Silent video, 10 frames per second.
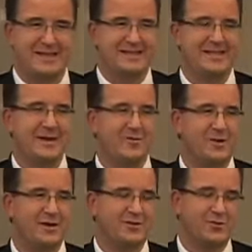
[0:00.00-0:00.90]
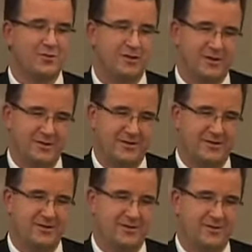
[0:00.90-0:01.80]
Then I went
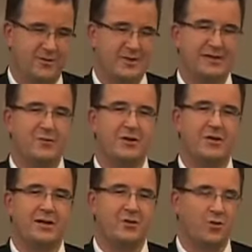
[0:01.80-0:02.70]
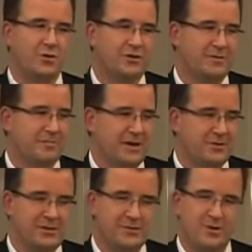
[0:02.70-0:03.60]
to Crédit Agricole headquarters in
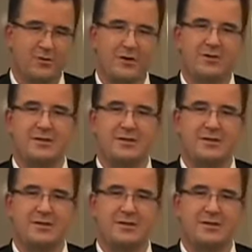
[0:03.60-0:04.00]
Paris, where we had a